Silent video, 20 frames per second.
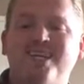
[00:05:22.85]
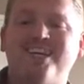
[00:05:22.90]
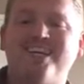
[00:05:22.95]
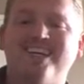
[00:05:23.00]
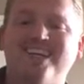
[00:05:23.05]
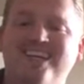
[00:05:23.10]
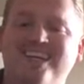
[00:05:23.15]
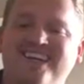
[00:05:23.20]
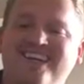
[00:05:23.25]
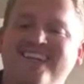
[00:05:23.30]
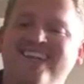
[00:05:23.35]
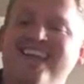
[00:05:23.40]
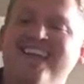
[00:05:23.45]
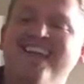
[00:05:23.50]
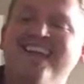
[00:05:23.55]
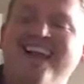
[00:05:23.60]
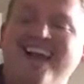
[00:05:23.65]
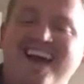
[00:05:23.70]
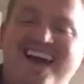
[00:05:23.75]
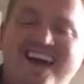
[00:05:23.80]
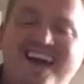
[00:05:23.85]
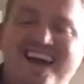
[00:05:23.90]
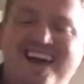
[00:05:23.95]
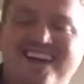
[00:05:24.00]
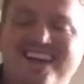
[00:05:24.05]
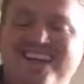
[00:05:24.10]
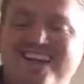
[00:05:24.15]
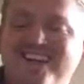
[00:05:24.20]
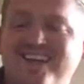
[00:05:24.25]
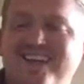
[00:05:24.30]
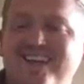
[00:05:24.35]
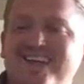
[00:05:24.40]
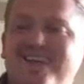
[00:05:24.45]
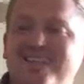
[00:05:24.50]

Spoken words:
They're gonna